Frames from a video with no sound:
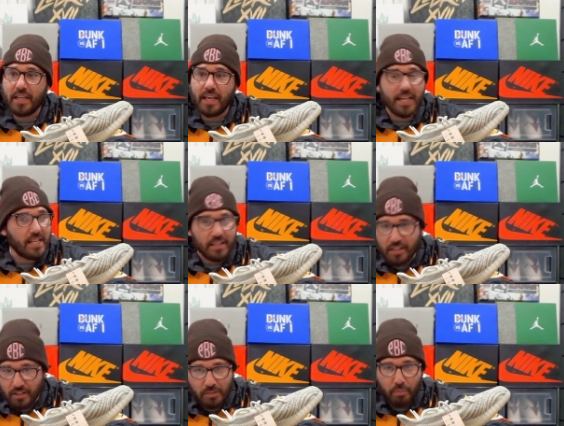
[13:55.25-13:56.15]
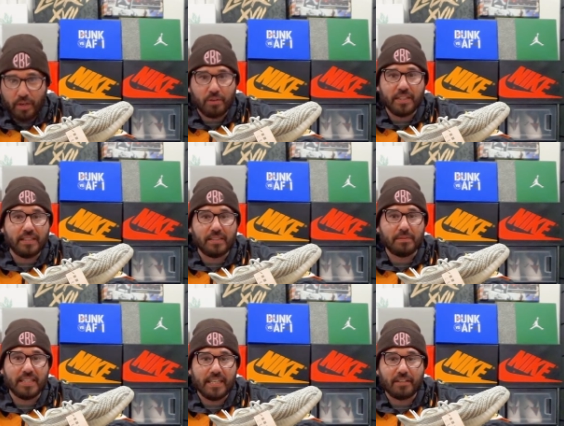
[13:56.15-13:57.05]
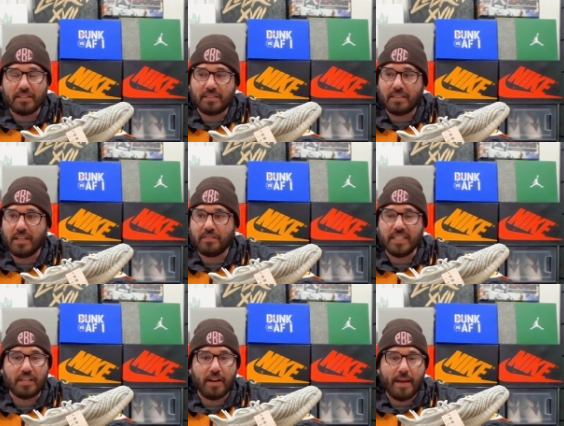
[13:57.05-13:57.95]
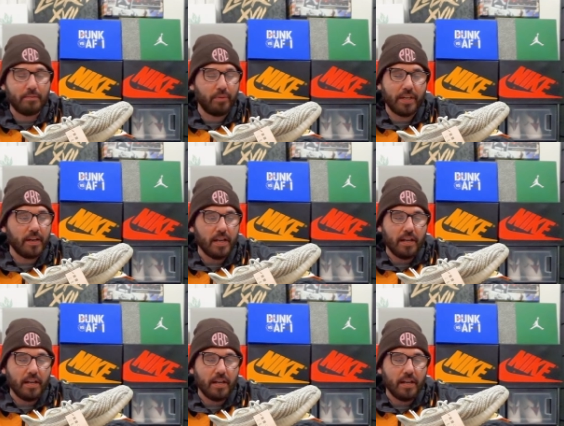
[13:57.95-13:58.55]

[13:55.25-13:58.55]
and then, you know, sprinkled in some sneakers and stuff, sneaker apps, but